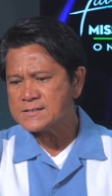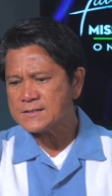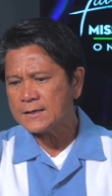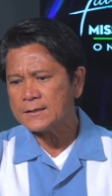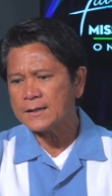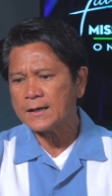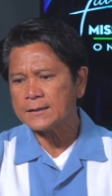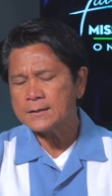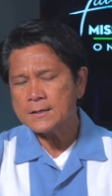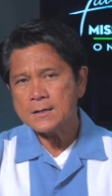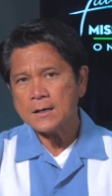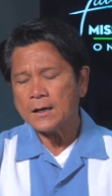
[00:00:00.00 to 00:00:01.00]
say
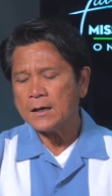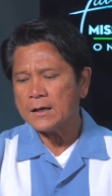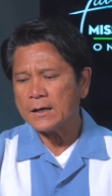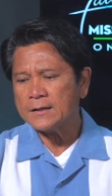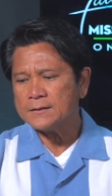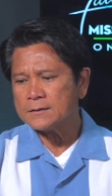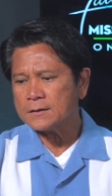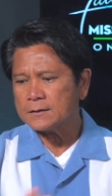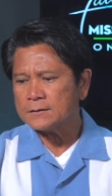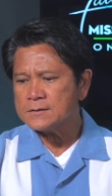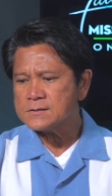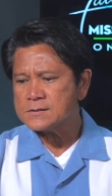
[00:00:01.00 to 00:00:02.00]
that, I
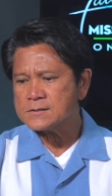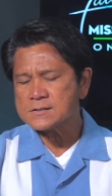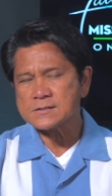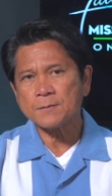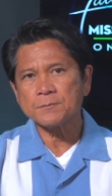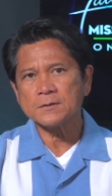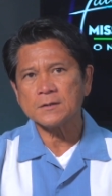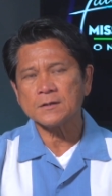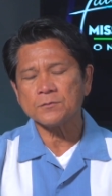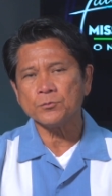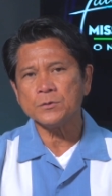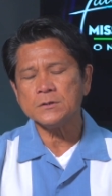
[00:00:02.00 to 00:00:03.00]
think this is something
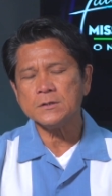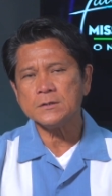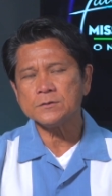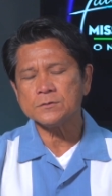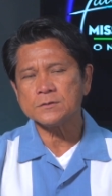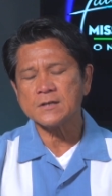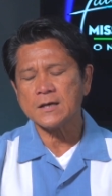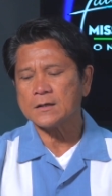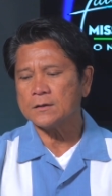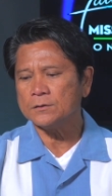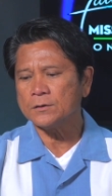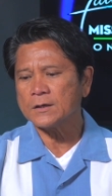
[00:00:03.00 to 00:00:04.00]
that we need to
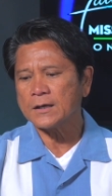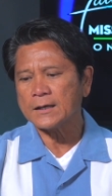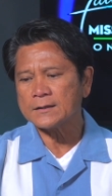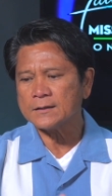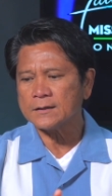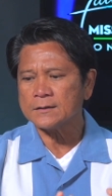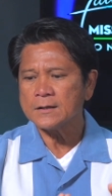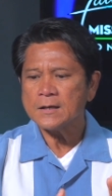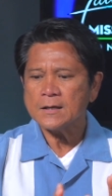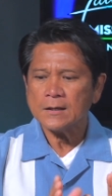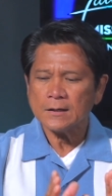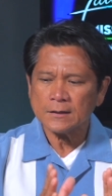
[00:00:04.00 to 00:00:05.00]
take a look at, that
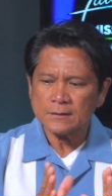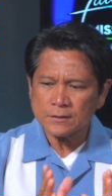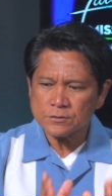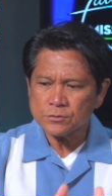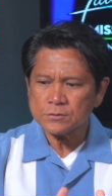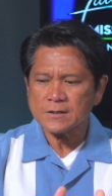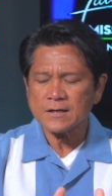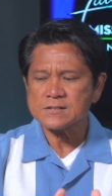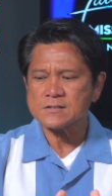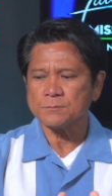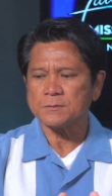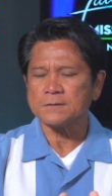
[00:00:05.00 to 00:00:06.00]
in the New
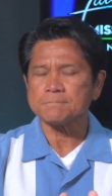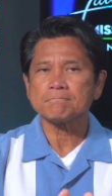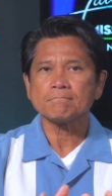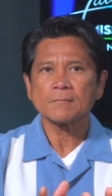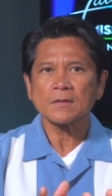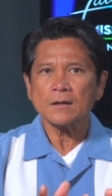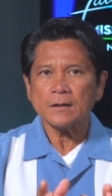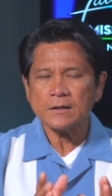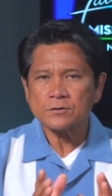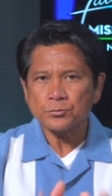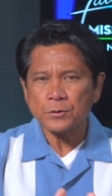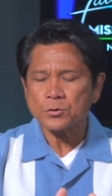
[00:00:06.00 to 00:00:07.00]
Testament,
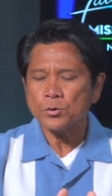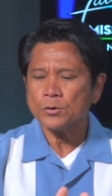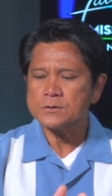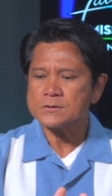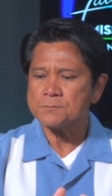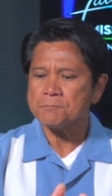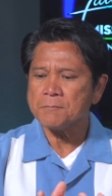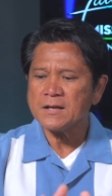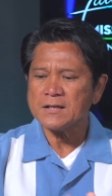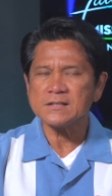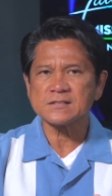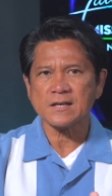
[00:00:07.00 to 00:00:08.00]
it records
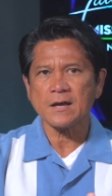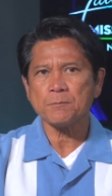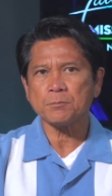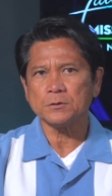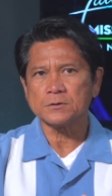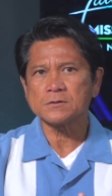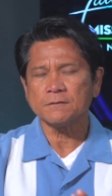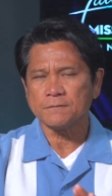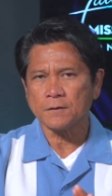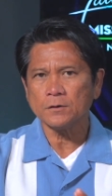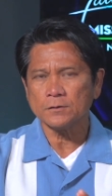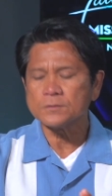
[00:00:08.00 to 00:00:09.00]
many examples of
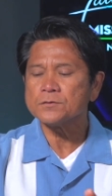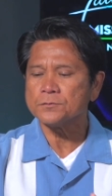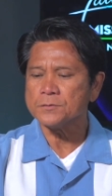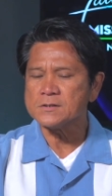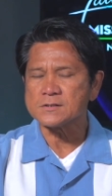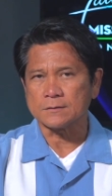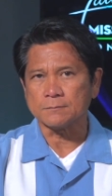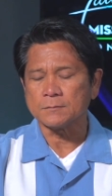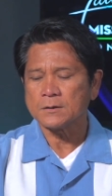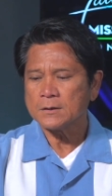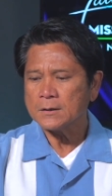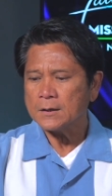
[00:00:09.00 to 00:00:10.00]
volunteerism.